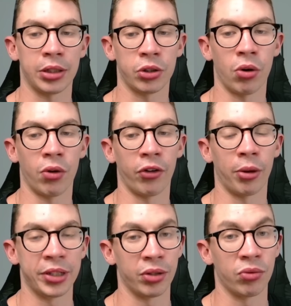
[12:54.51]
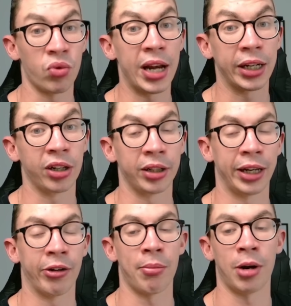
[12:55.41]
score from is a really good
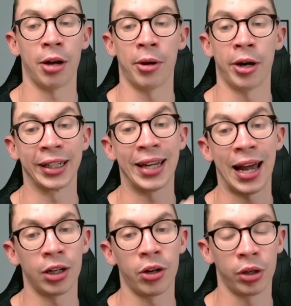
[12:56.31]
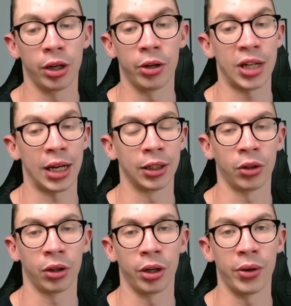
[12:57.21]
idea in my mind. And
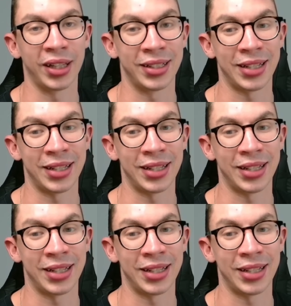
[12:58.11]
Çalhanoğlu and